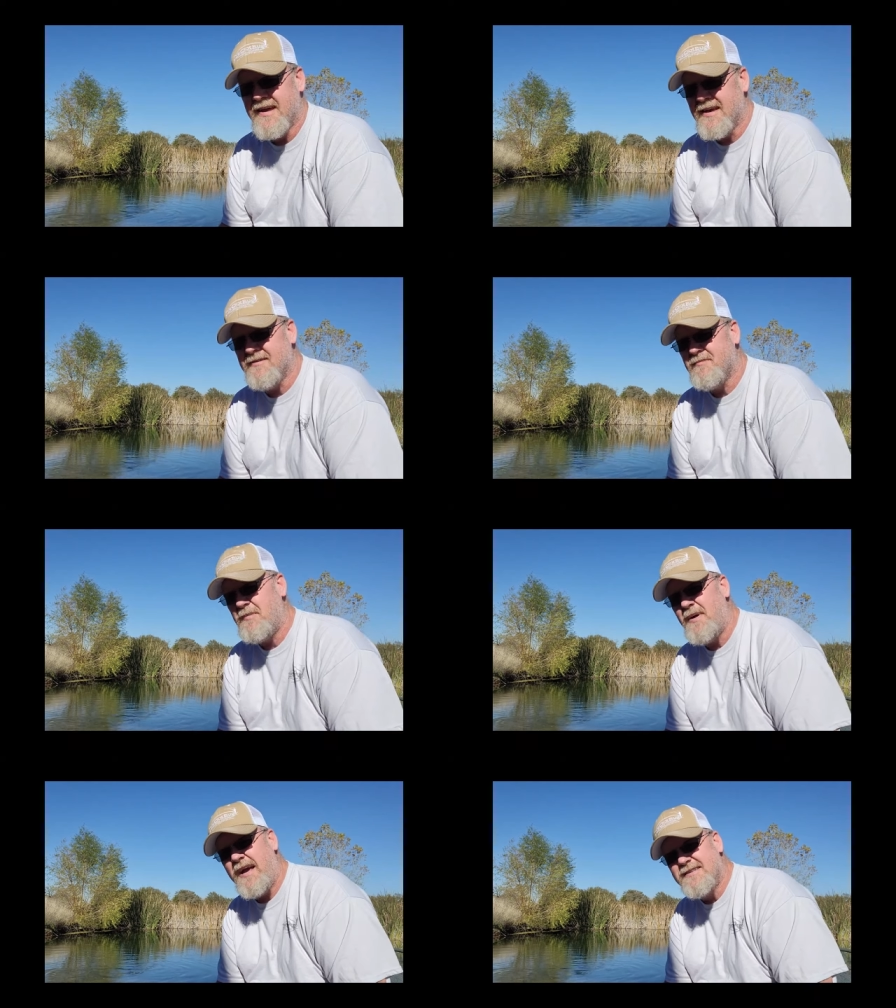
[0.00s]
And my
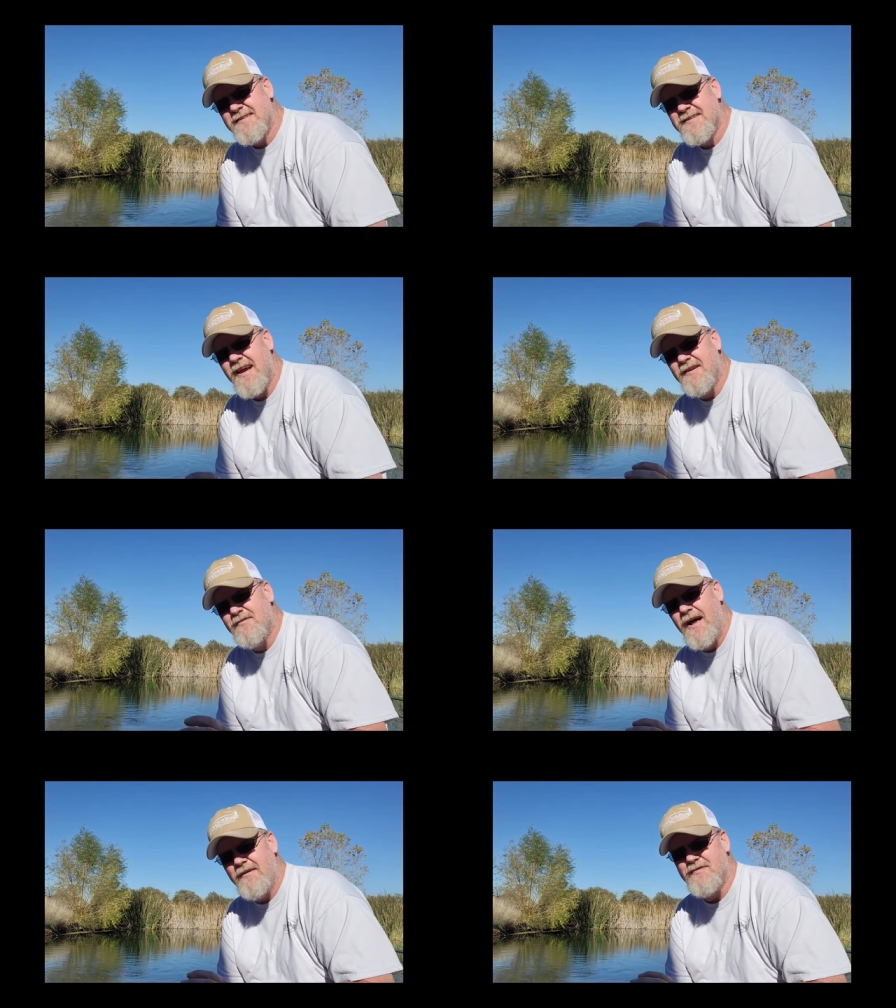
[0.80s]
passion is kind of
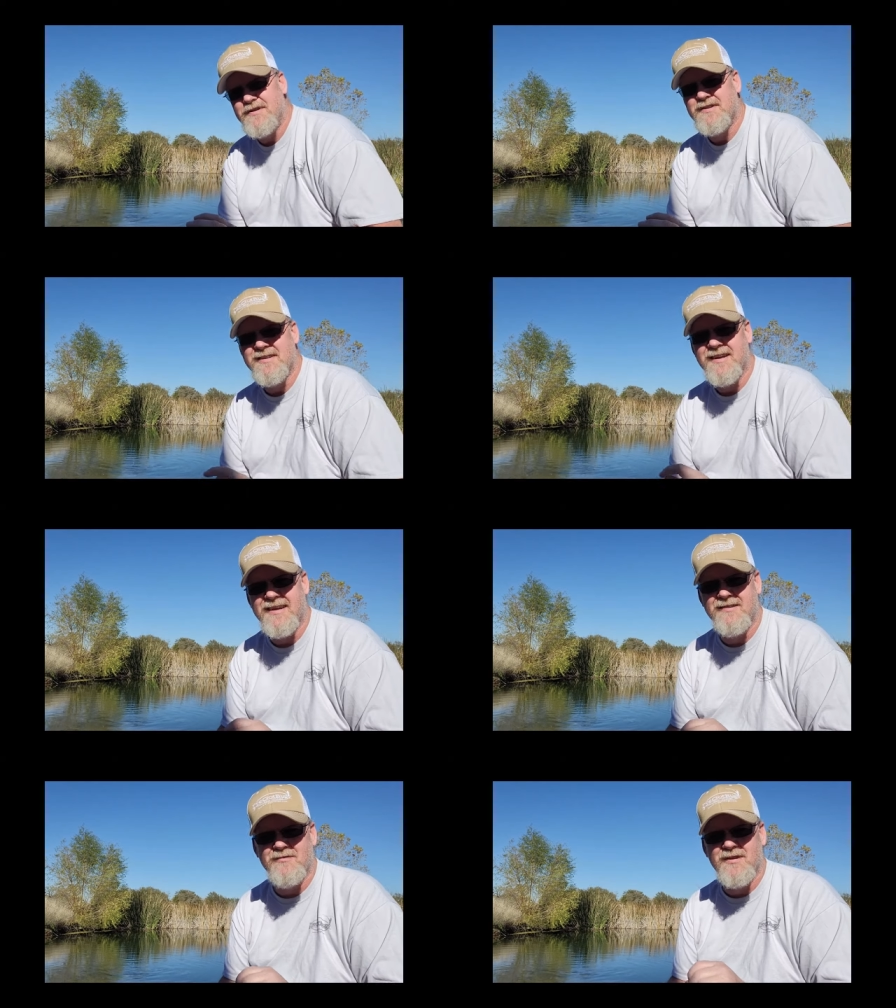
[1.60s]
fly fishing, and I
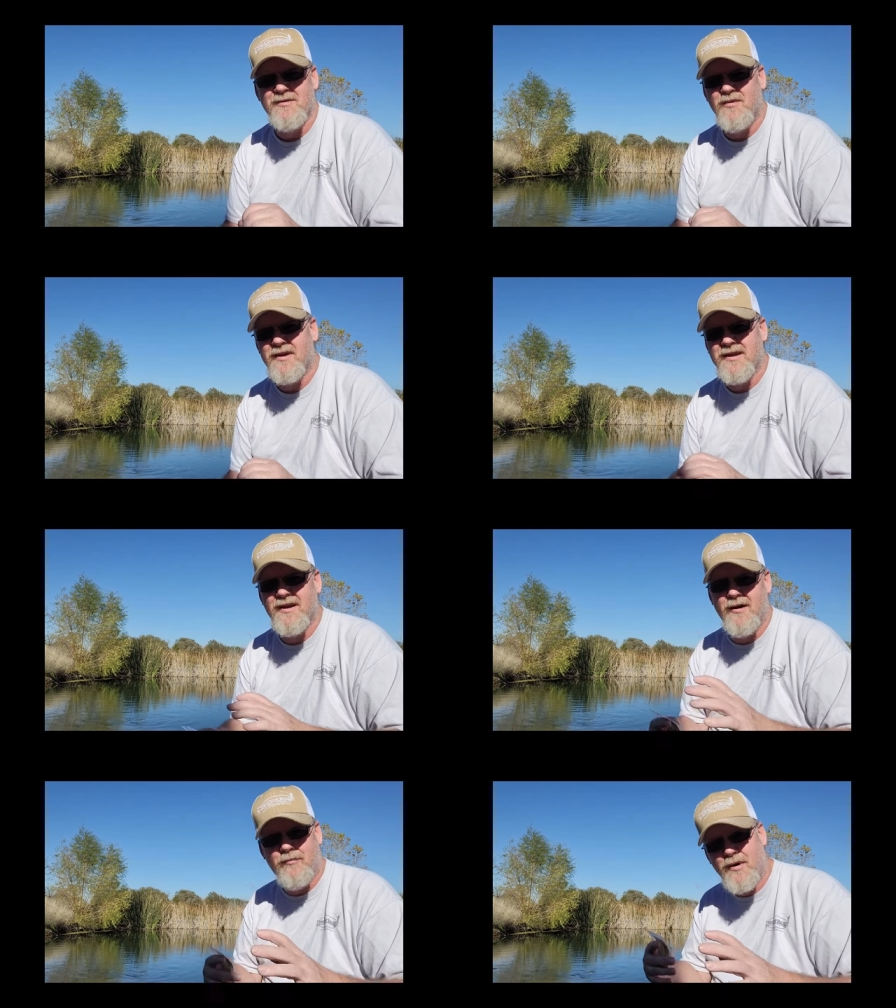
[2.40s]
didn't really want to
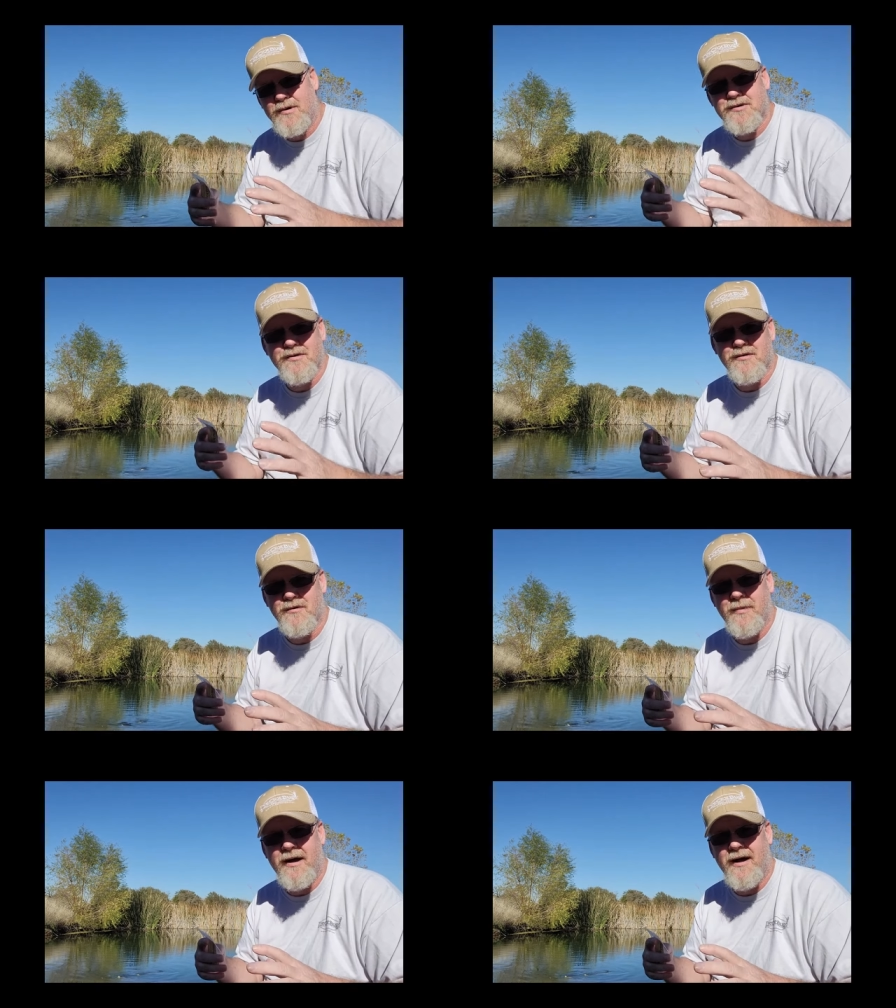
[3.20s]
get all personal
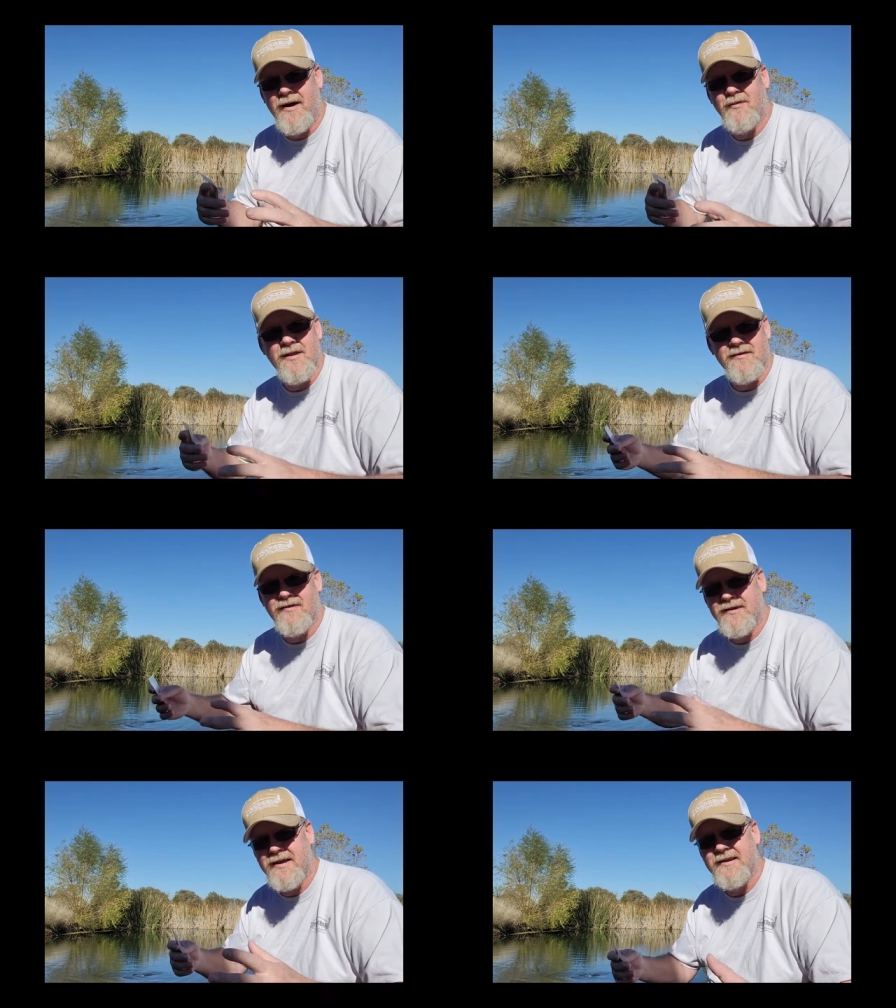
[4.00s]
about how we live
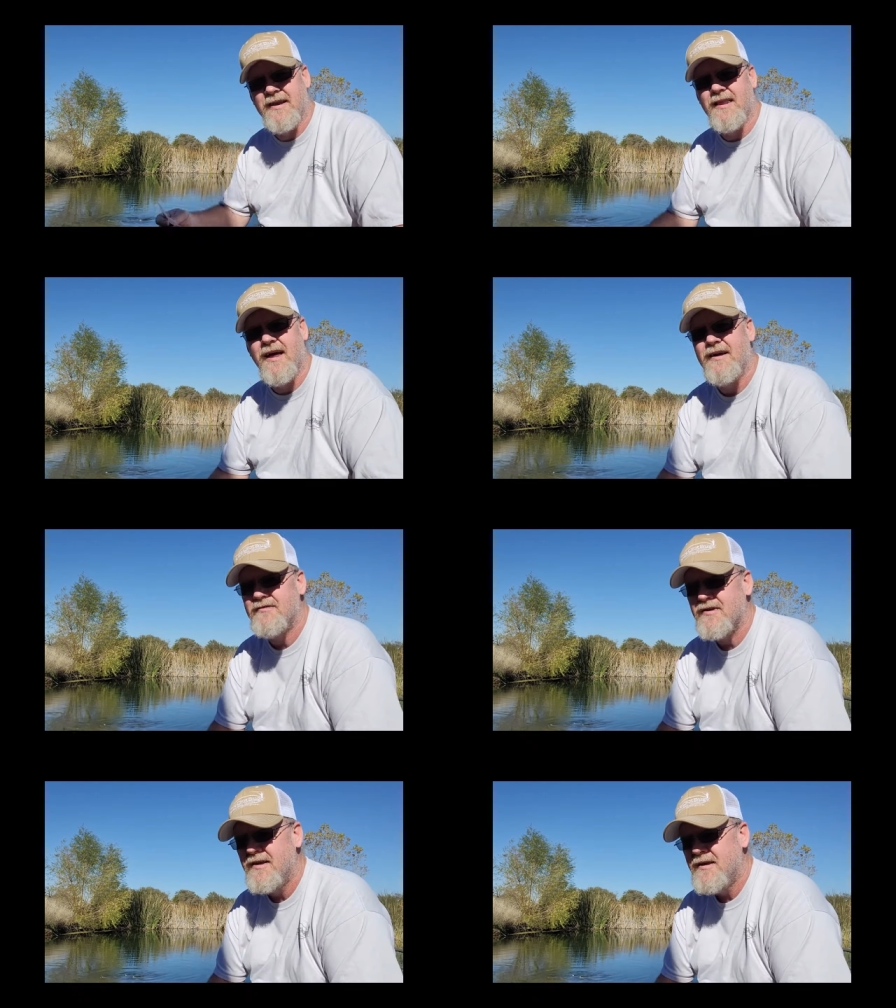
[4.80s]
our day-to-day -day lives.